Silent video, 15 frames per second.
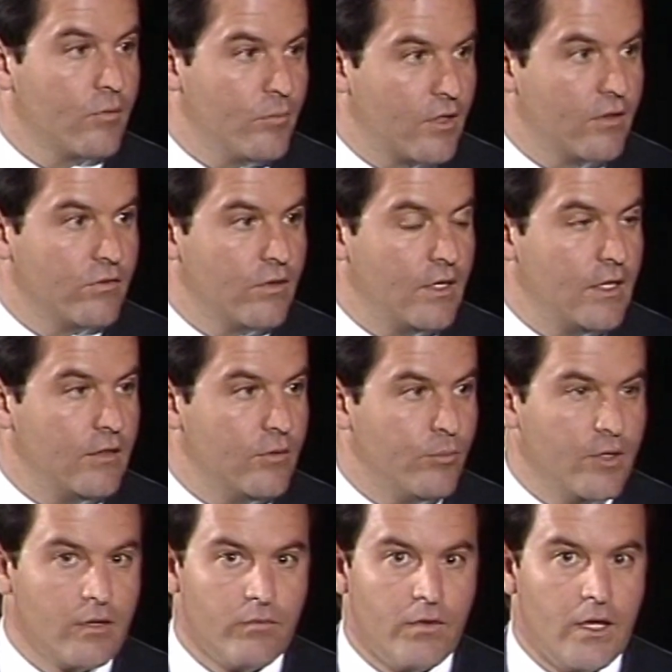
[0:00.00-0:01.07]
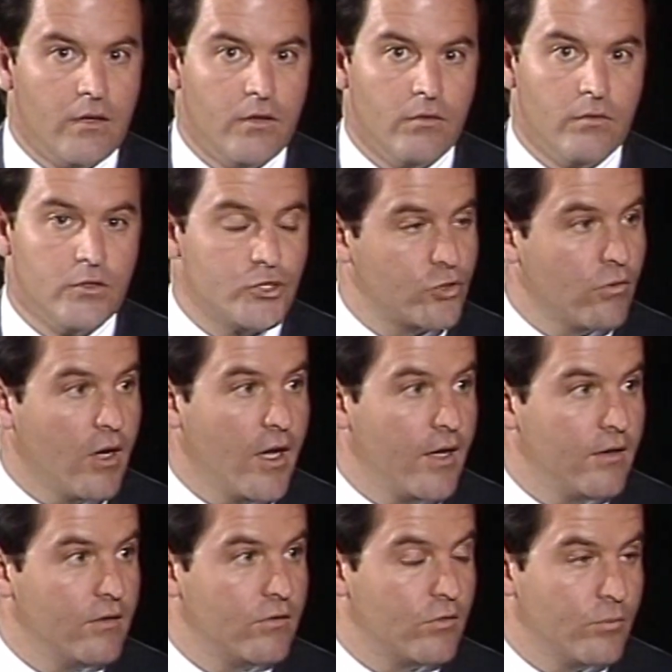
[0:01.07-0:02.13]
because they need the big venue. The Shrine
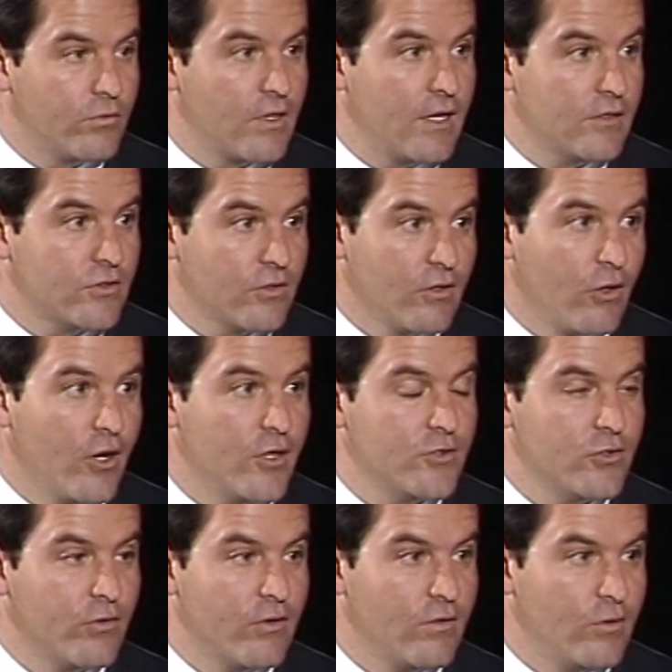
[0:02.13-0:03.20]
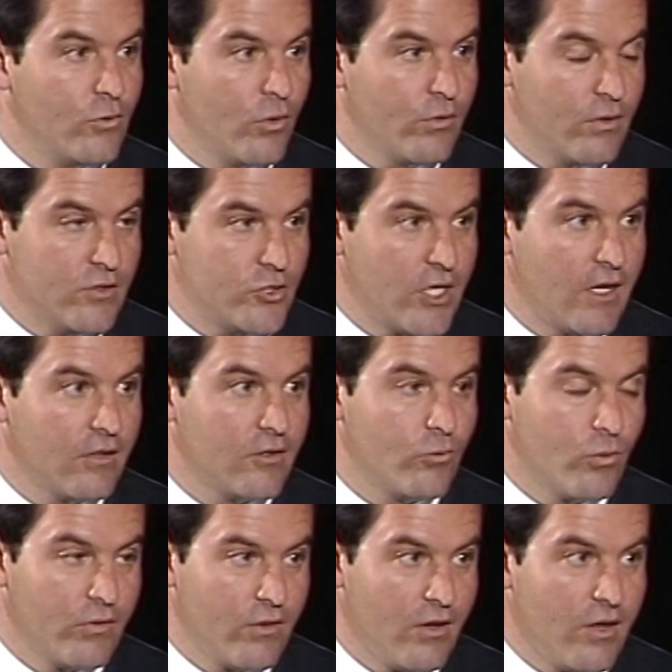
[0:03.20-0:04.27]
is substantially larger than the Dorothy Chandler,
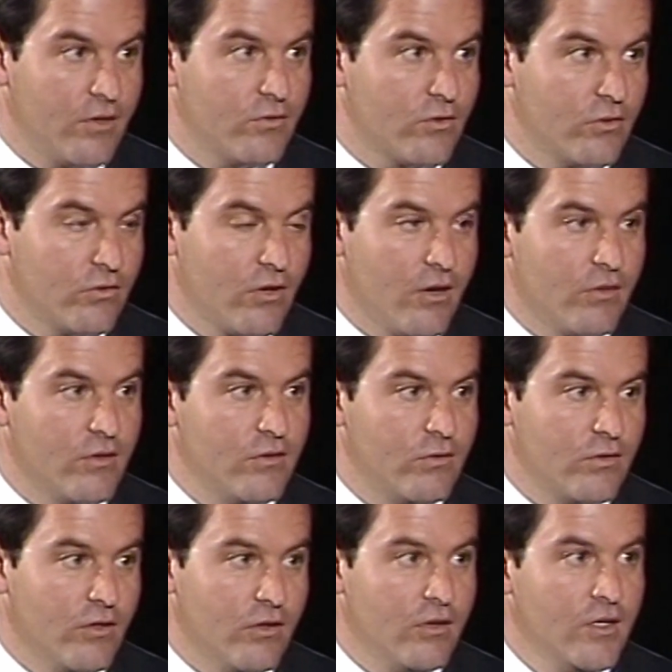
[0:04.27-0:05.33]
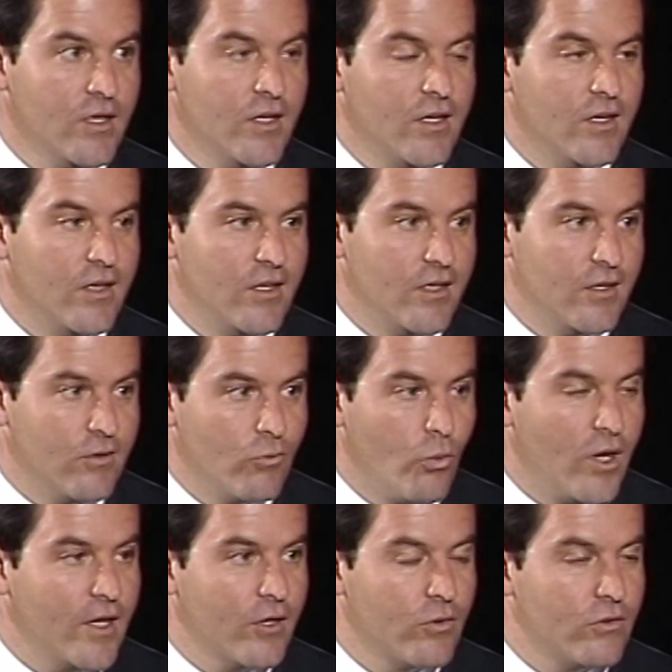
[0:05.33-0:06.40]
where the Oscars are this year.
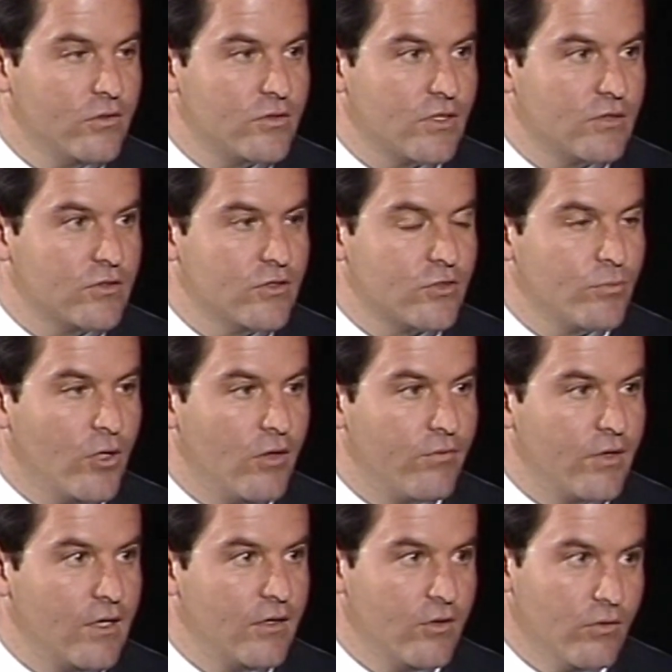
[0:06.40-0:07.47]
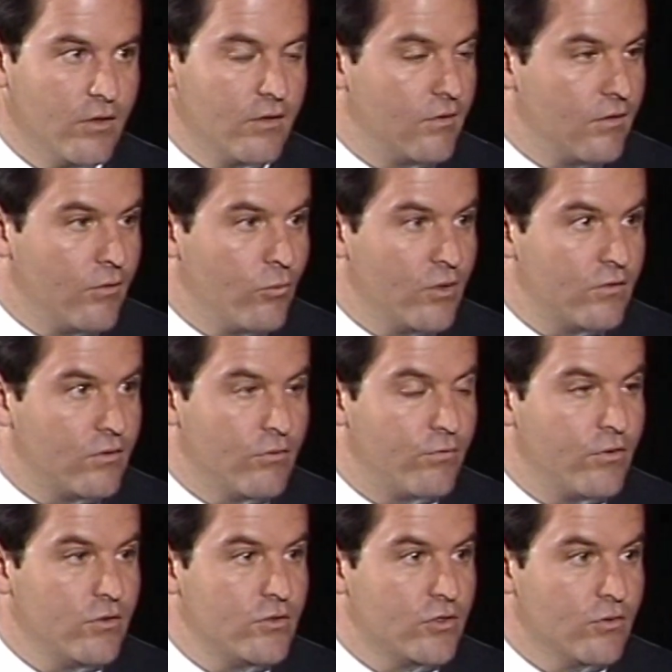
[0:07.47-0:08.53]
Why go to such a small venue, and what's the
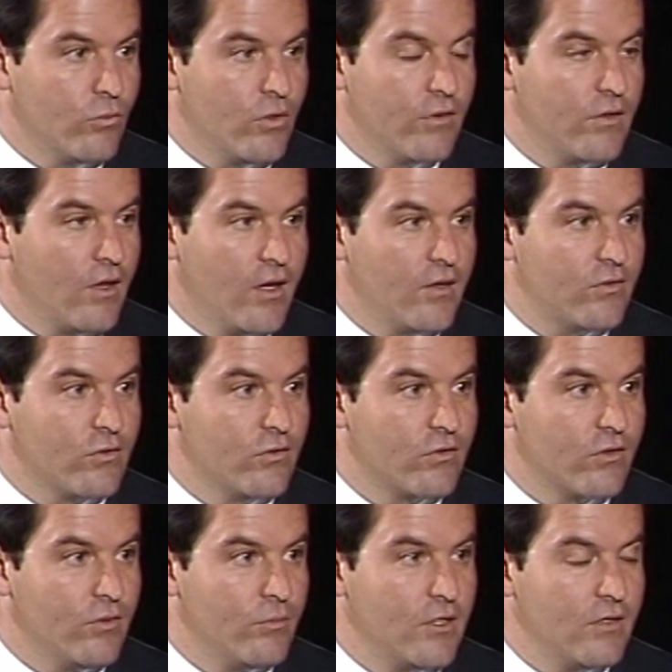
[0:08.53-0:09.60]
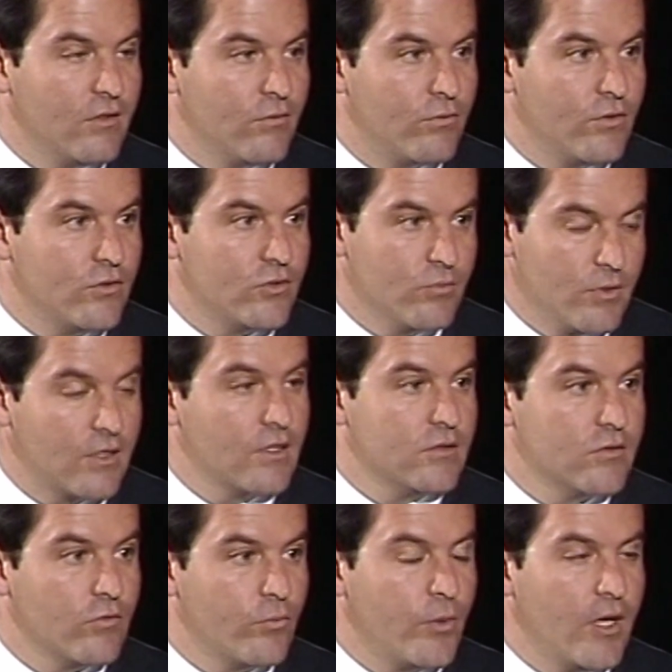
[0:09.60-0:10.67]
future, where the Oscars going to be in the future because
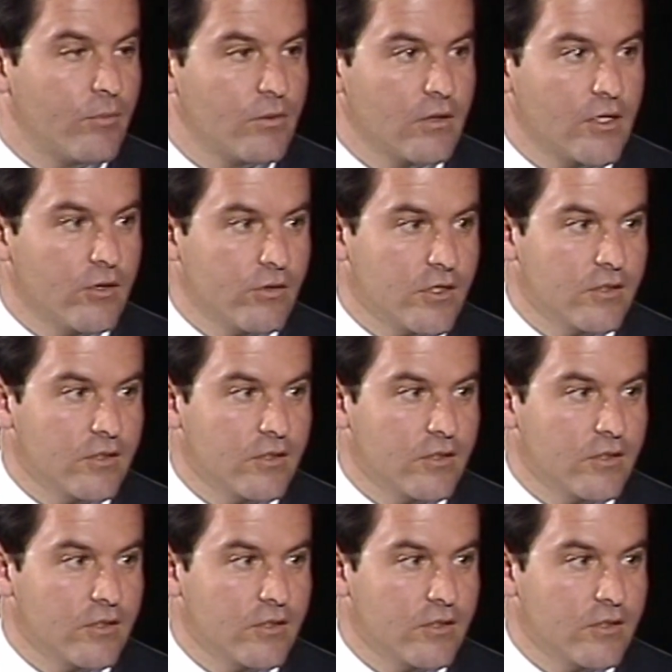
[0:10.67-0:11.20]
of the popularity?